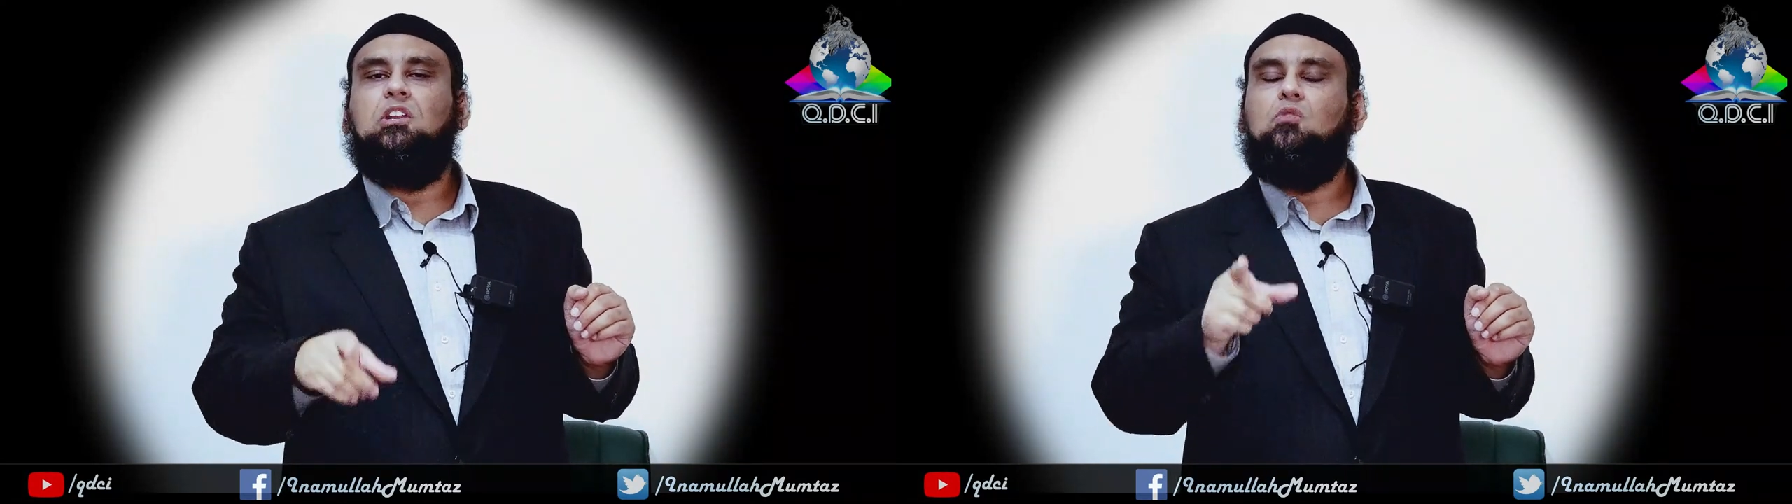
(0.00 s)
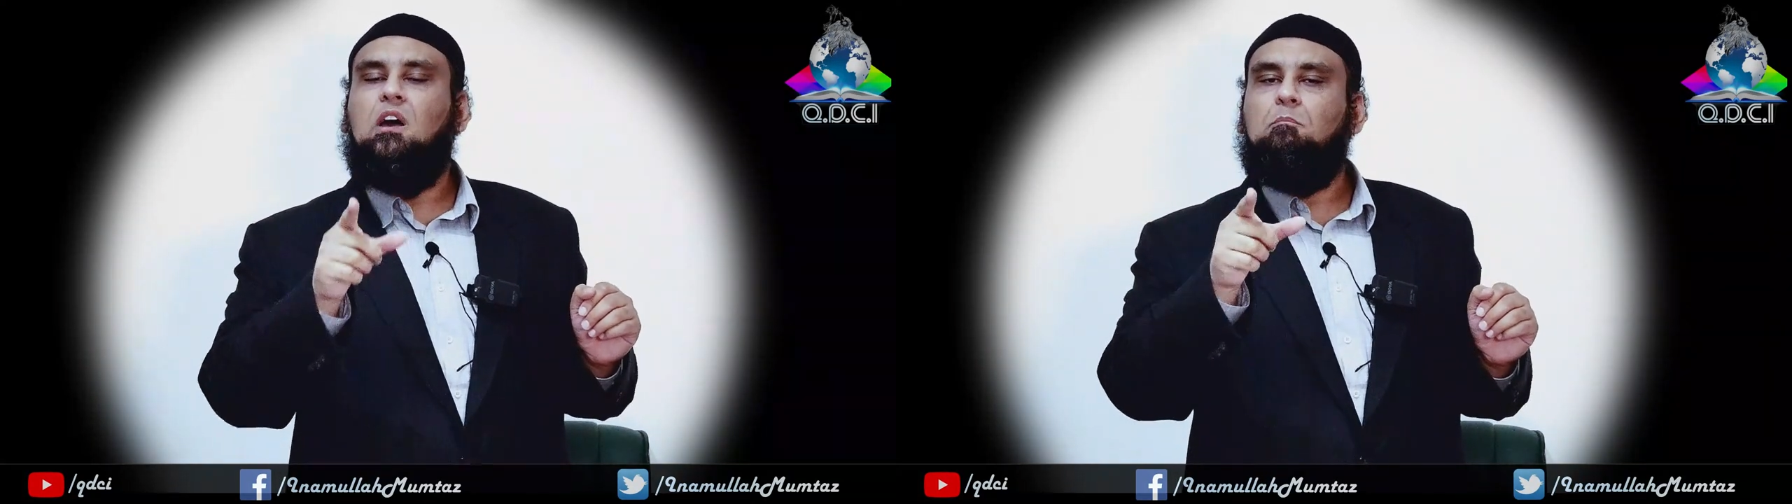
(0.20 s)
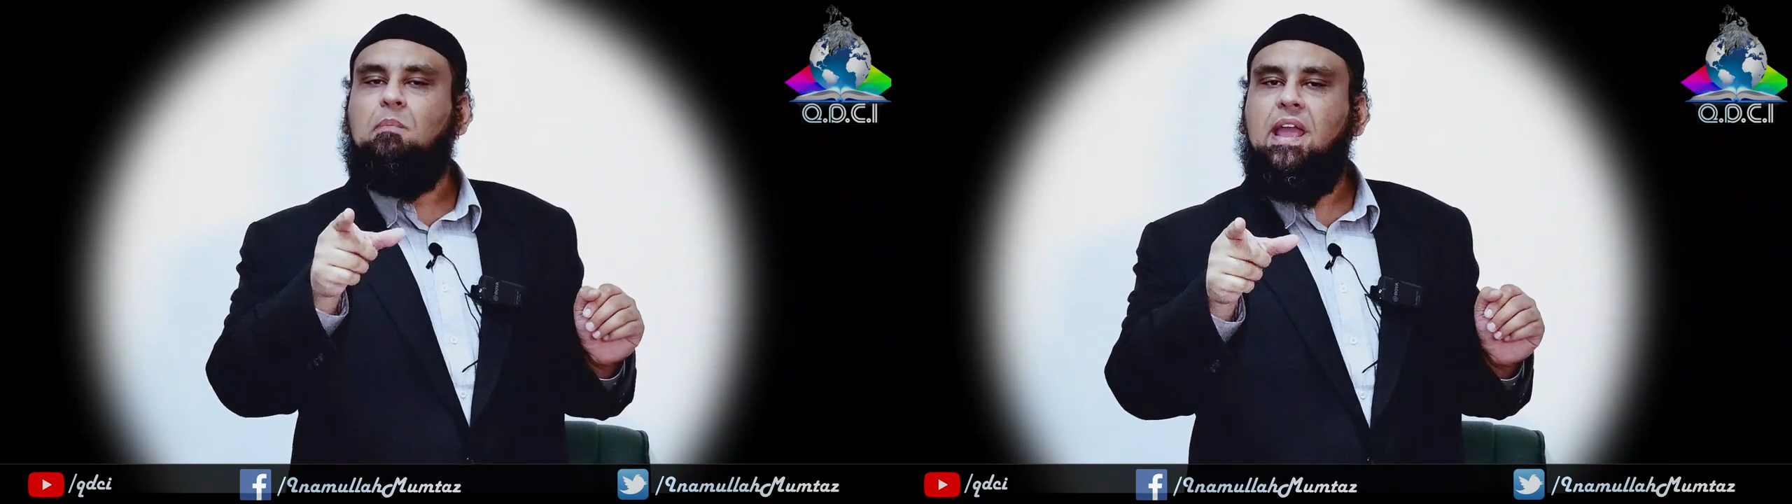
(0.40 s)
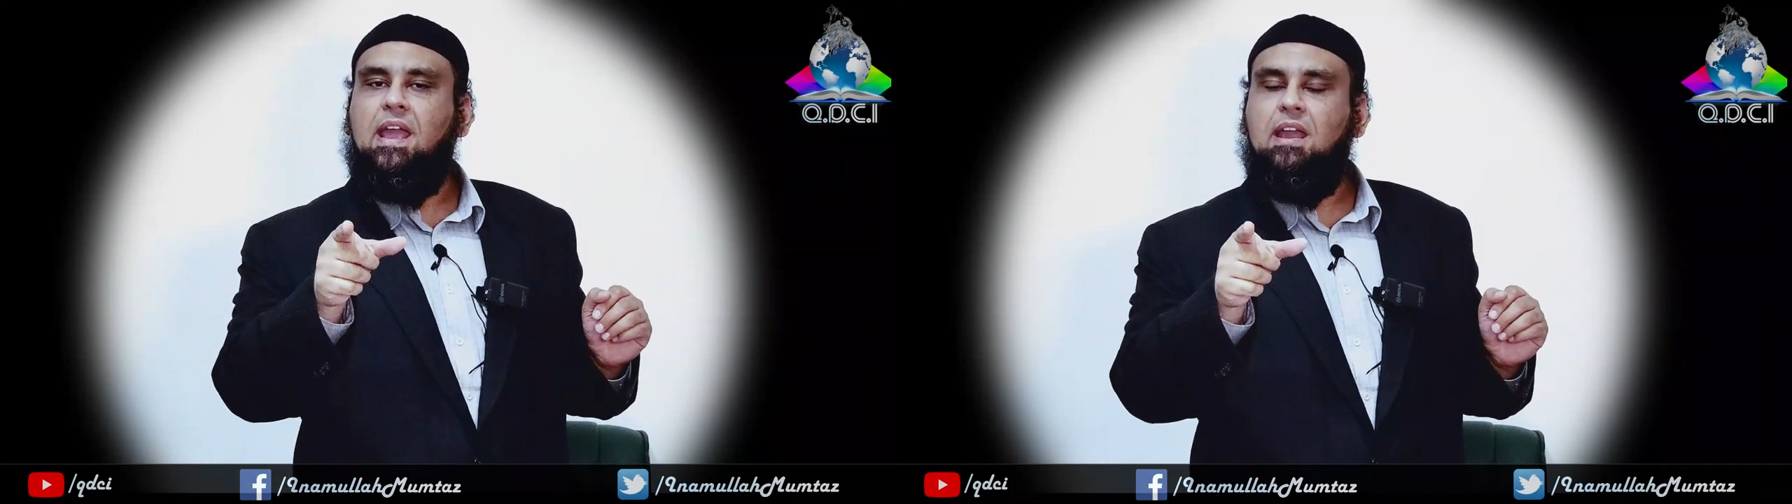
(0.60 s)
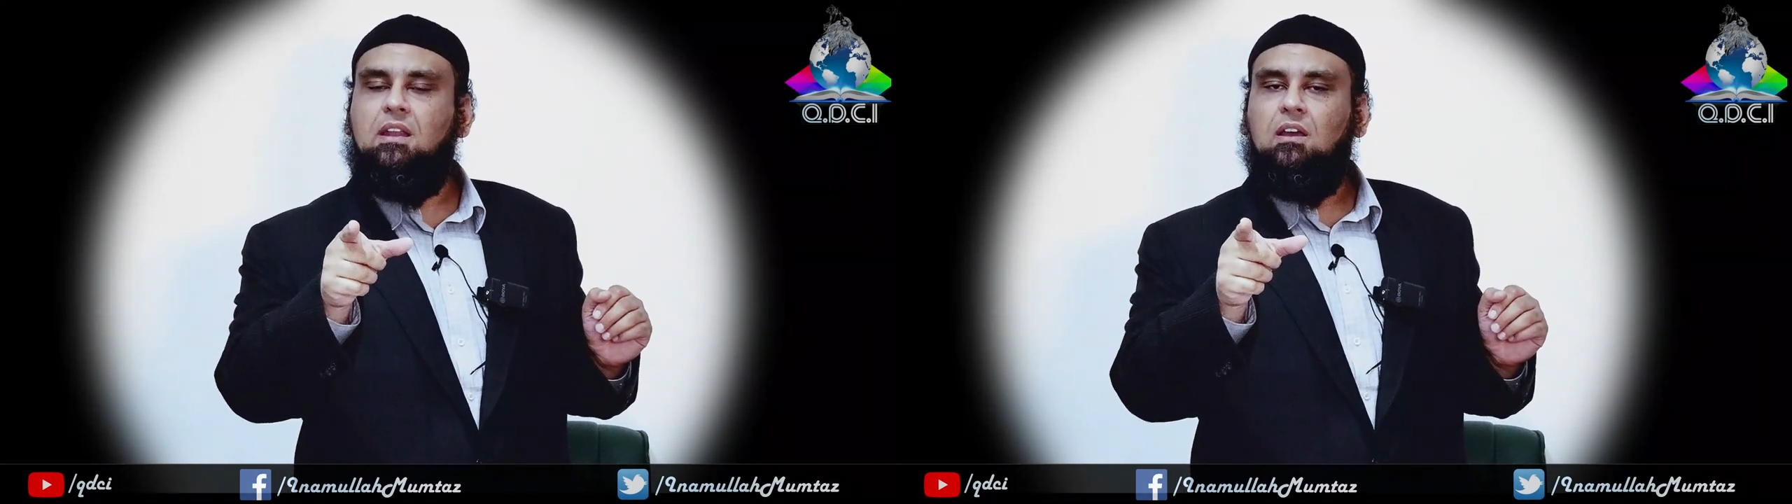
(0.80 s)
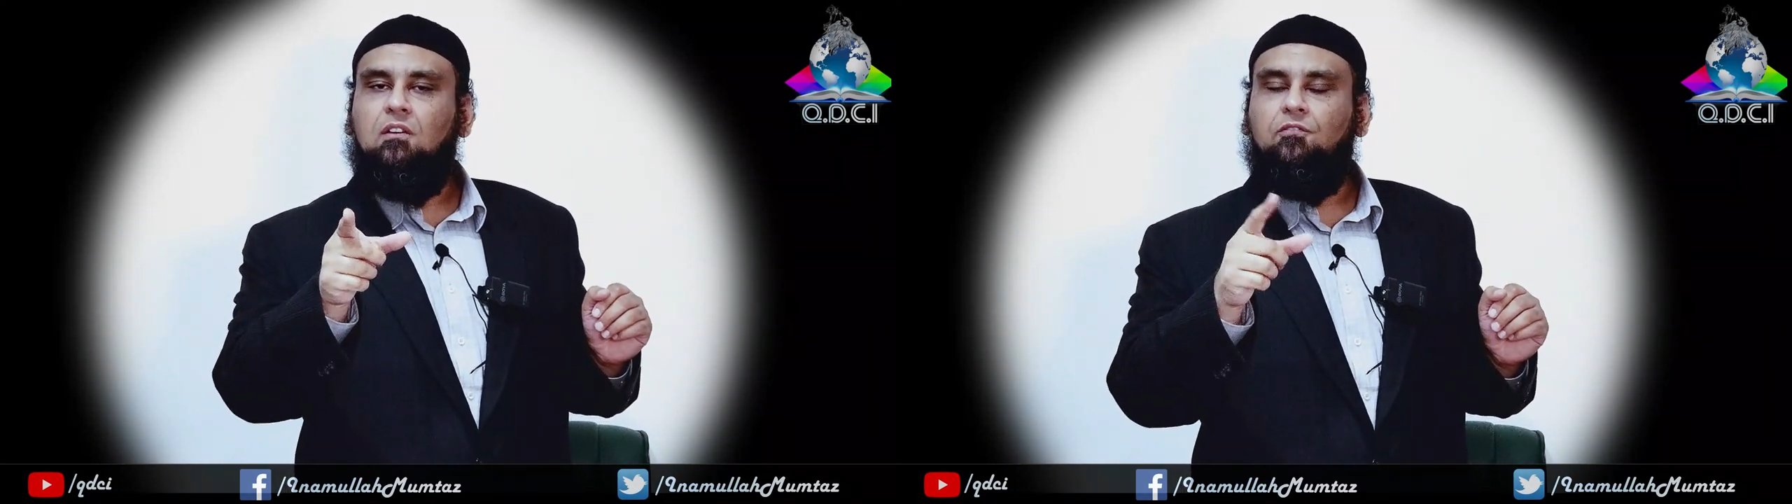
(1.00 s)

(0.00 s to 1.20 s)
you are made